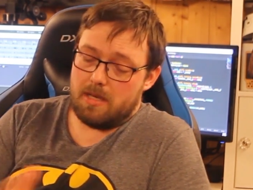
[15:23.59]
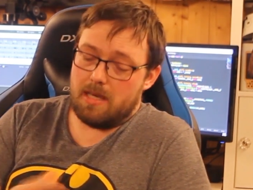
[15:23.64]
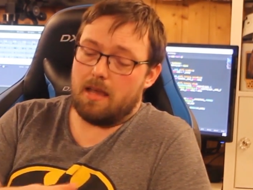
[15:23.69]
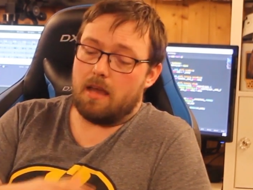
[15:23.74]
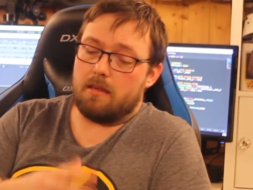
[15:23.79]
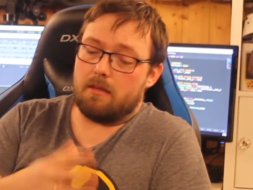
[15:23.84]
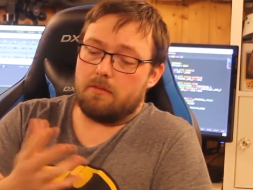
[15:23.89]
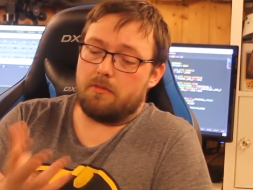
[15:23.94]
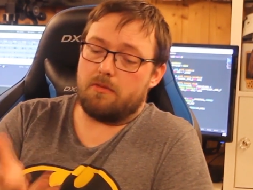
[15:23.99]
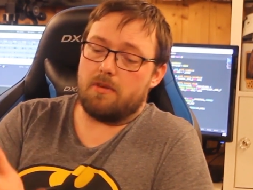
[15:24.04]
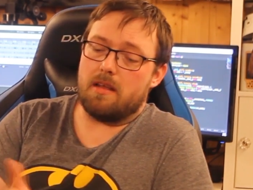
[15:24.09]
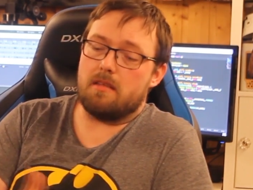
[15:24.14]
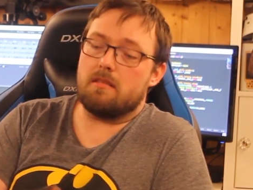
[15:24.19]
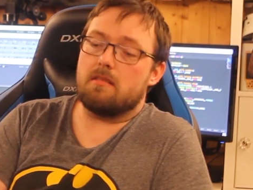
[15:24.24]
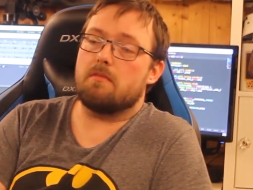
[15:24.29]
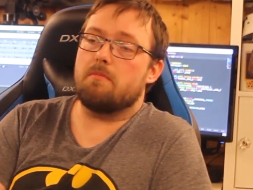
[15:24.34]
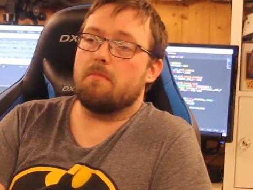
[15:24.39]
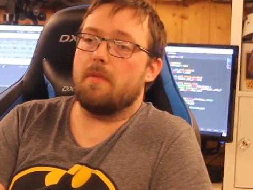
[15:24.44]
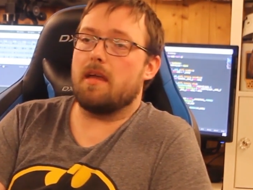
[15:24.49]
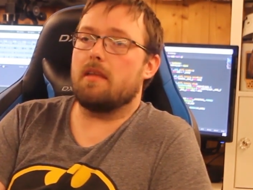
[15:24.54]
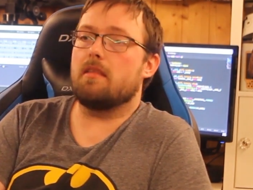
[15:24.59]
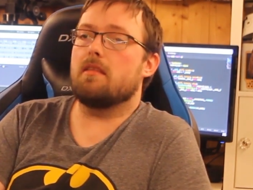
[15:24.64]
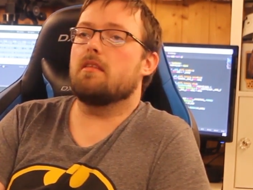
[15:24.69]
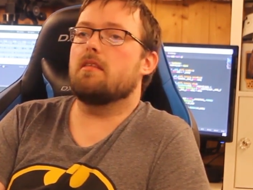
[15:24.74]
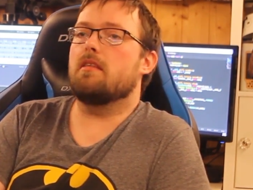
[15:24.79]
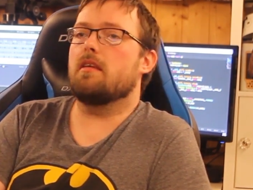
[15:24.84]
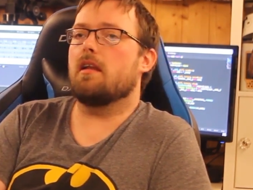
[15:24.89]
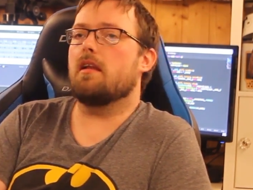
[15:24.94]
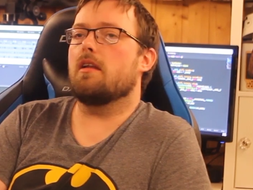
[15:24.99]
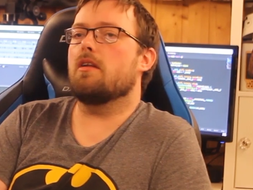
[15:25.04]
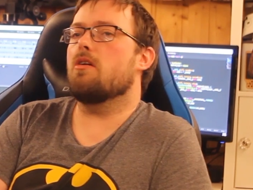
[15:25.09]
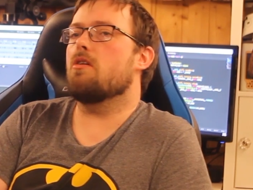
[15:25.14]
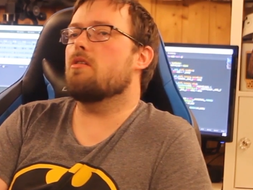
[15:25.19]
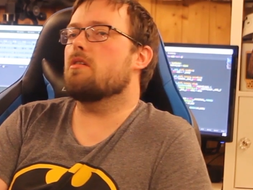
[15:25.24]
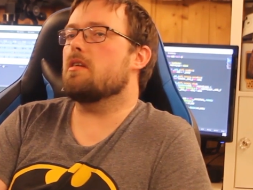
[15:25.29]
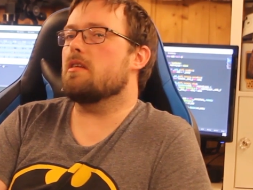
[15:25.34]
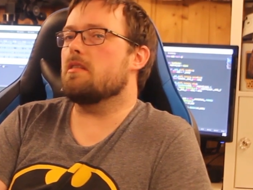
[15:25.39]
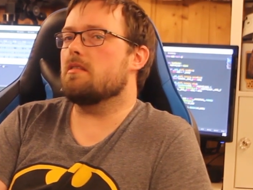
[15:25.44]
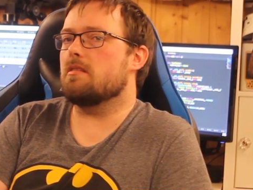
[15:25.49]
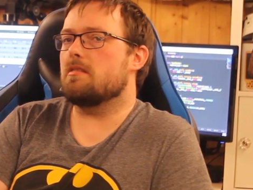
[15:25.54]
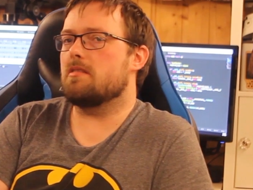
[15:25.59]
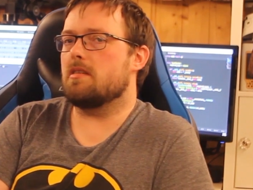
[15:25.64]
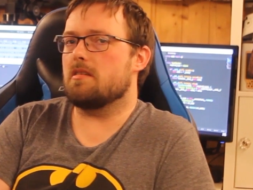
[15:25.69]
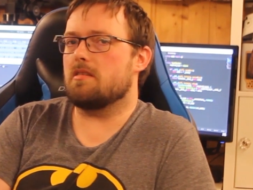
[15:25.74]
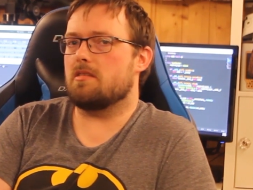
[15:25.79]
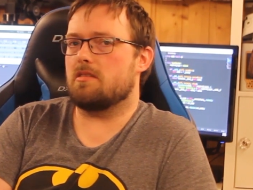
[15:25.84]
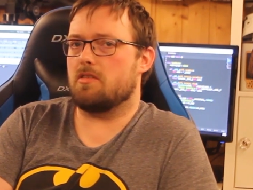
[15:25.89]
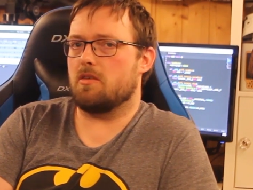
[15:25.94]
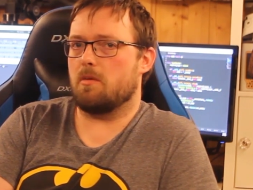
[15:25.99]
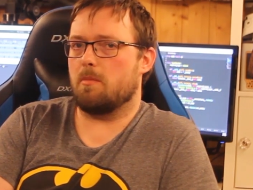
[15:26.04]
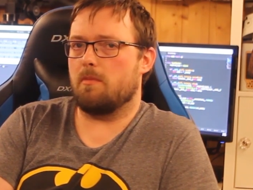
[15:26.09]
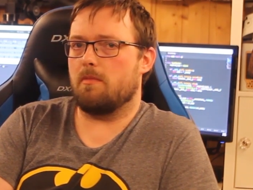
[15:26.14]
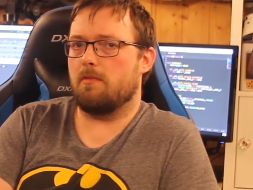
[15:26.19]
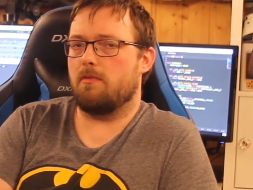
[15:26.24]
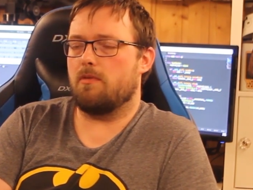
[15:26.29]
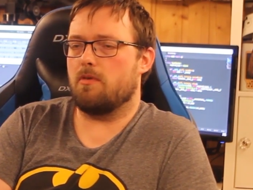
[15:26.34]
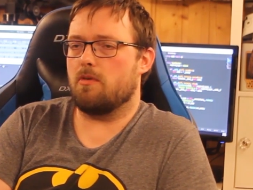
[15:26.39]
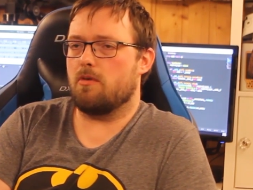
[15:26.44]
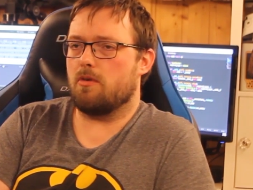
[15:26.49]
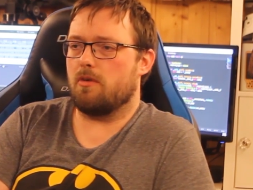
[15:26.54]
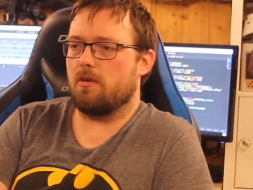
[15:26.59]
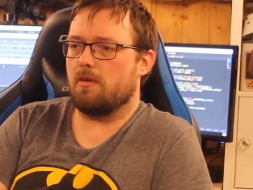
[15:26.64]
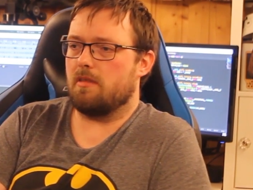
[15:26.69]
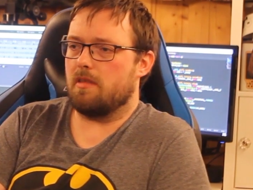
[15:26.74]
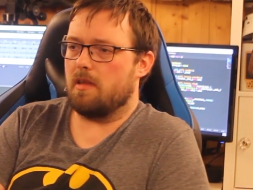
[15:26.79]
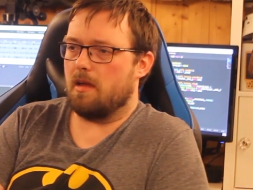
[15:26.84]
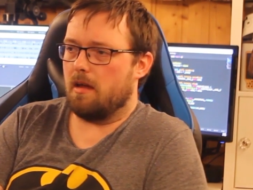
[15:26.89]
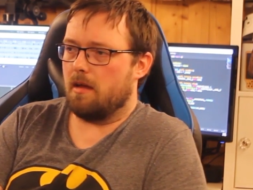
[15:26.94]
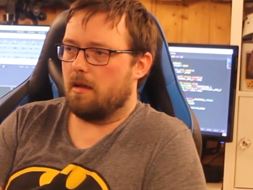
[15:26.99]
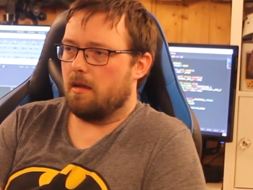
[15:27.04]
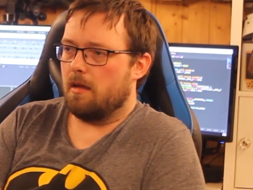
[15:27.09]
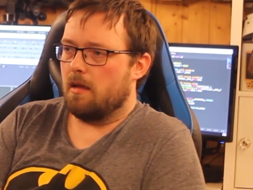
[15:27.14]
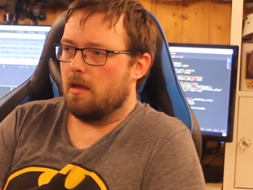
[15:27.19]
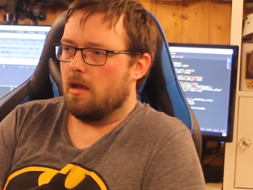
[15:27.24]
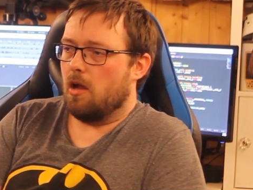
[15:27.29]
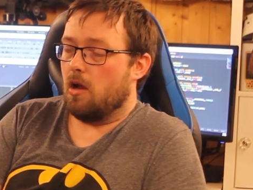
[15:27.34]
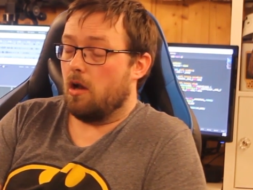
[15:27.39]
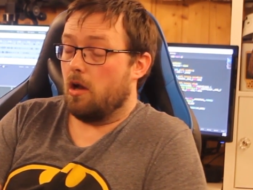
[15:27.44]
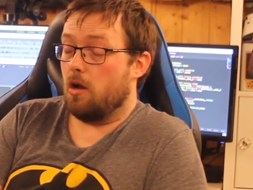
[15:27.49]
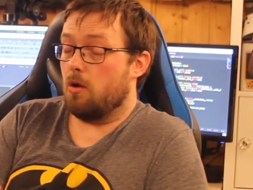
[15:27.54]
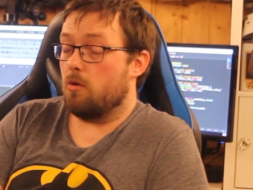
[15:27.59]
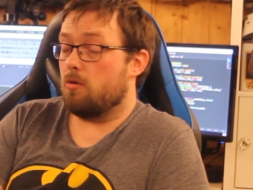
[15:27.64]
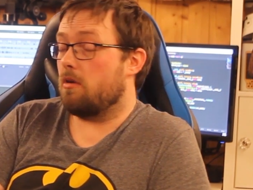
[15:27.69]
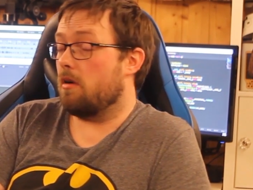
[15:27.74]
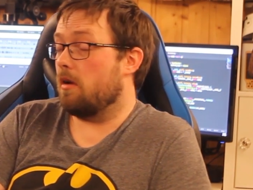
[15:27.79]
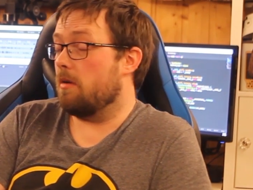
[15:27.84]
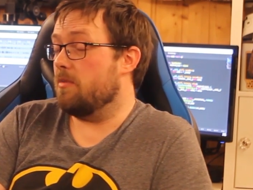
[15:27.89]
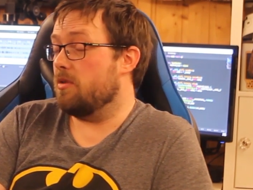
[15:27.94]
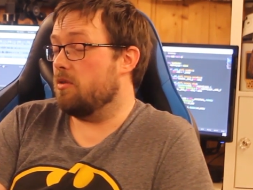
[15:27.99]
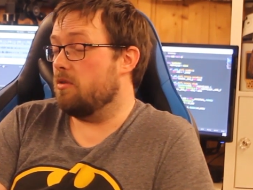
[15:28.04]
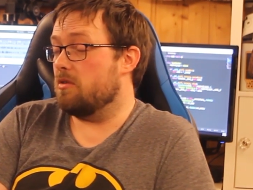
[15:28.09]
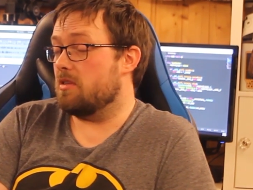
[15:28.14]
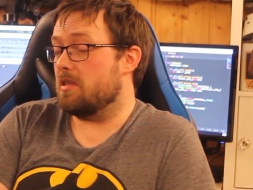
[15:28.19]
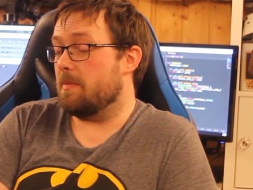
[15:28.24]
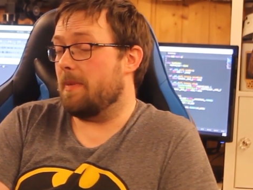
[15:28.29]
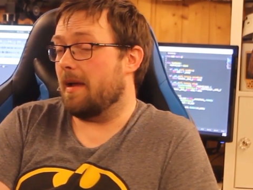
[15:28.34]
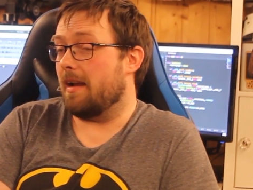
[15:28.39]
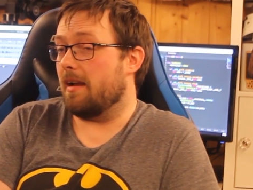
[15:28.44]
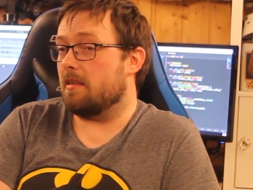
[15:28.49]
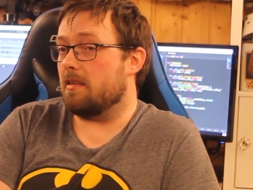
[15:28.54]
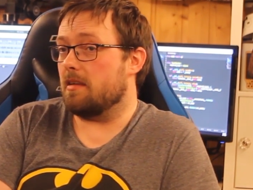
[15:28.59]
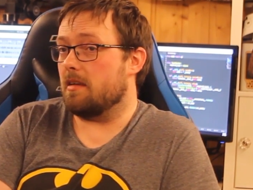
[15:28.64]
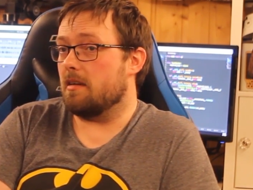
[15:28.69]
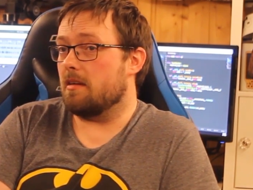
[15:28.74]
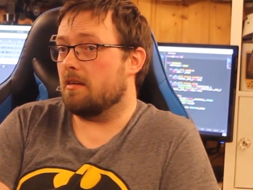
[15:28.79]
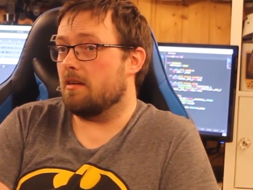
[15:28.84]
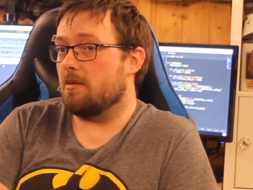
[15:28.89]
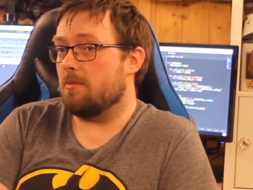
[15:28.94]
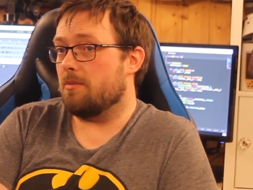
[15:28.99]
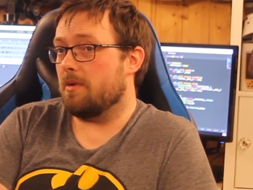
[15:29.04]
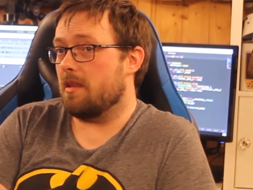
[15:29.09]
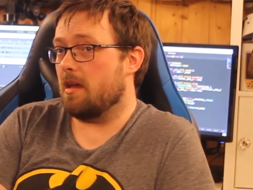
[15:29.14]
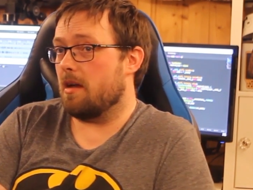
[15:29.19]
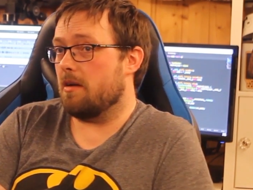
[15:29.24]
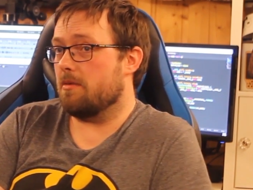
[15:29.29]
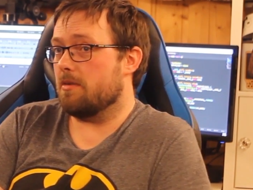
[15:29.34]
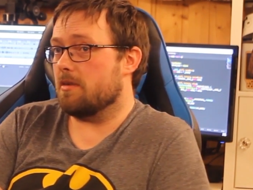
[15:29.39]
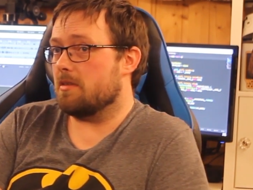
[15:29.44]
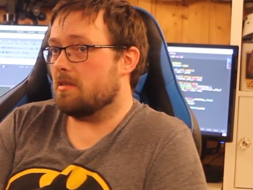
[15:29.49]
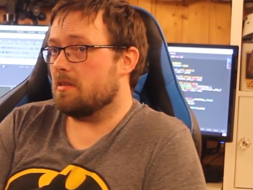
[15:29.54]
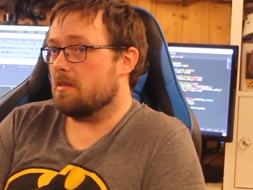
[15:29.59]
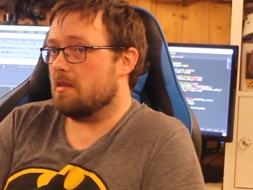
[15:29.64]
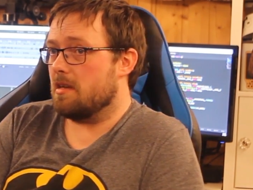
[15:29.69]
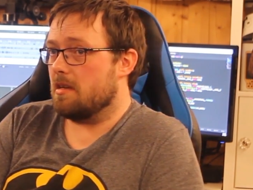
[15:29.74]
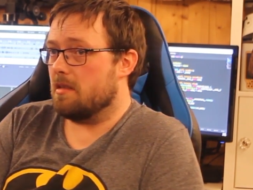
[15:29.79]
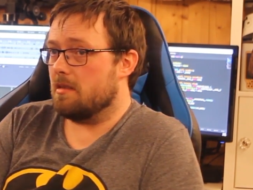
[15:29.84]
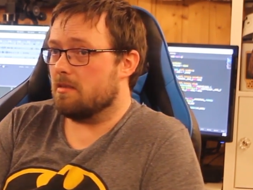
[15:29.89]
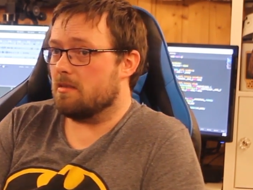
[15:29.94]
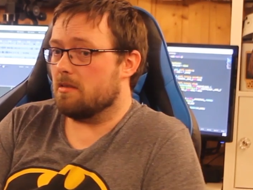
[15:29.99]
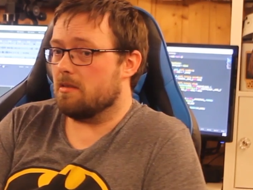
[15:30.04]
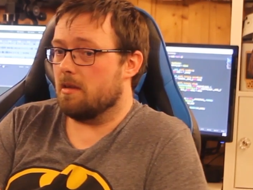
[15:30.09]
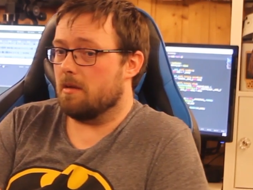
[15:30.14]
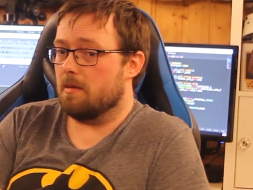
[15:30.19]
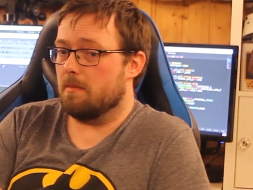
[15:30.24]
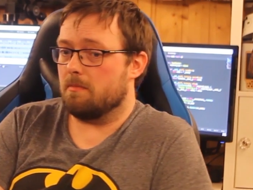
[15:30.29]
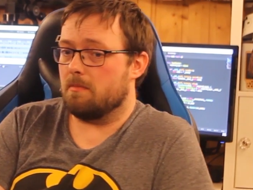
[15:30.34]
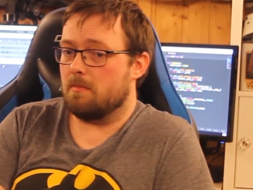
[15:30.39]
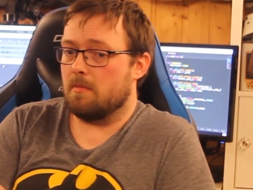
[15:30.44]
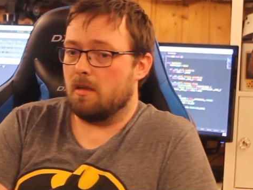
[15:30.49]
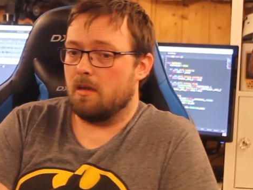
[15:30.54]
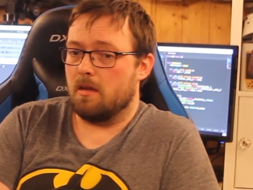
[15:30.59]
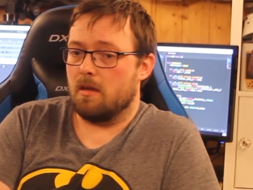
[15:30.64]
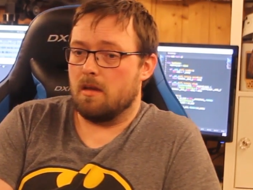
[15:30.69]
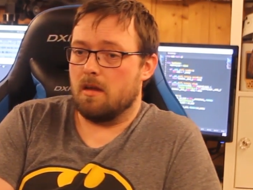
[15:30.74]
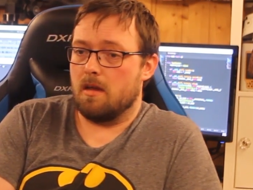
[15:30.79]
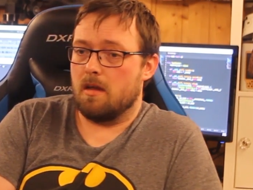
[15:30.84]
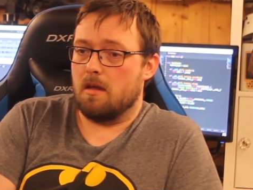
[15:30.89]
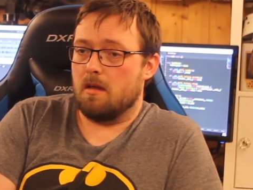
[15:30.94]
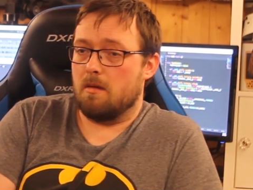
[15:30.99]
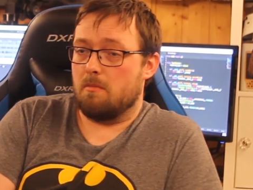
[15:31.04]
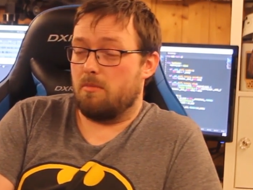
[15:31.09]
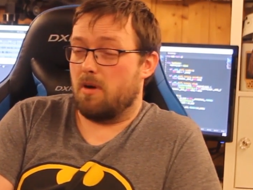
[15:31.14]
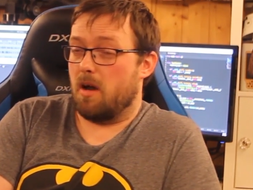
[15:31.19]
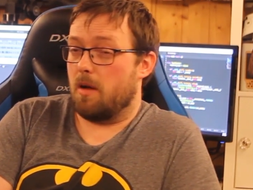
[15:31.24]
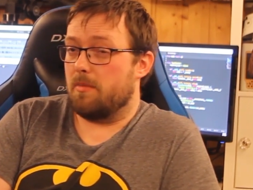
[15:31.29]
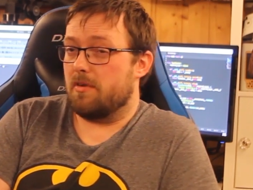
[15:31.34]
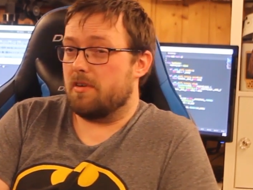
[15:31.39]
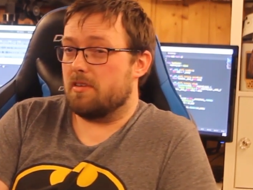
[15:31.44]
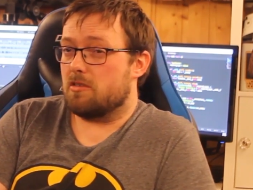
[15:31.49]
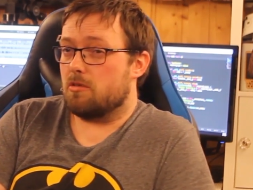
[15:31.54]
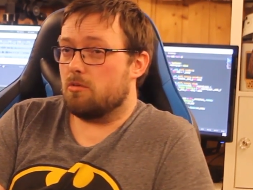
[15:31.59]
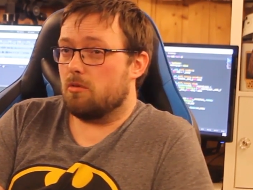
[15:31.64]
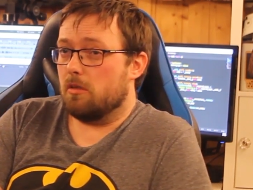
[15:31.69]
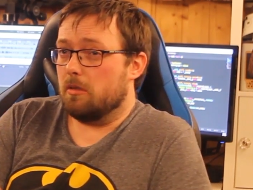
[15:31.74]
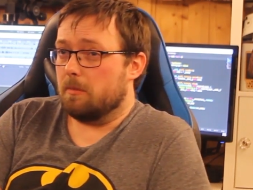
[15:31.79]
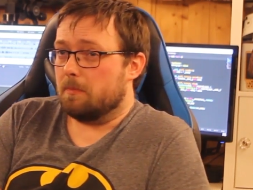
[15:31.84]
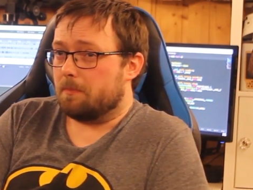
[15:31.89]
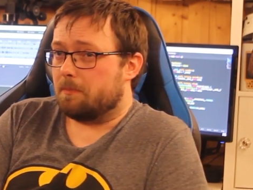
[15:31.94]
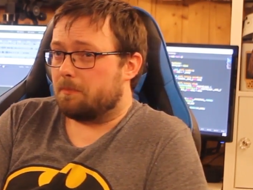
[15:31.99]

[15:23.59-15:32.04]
and a friend made the login system for the local municipality when I was in primary school.